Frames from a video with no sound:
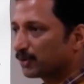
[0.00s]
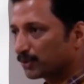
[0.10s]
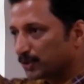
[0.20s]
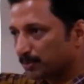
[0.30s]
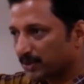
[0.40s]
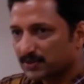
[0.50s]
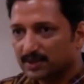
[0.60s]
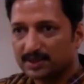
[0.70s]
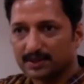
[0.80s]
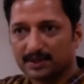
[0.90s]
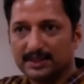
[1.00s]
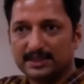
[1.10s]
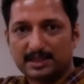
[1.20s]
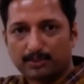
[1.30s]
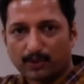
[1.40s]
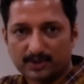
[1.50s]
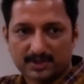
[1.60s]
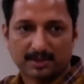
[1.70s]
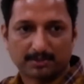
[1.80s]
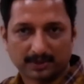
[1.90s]
not going to press the tip on the
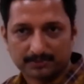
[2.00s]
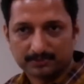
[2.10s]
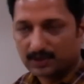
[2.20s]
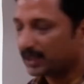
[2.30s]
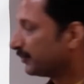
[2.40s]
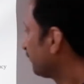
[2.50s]
sample. Okay,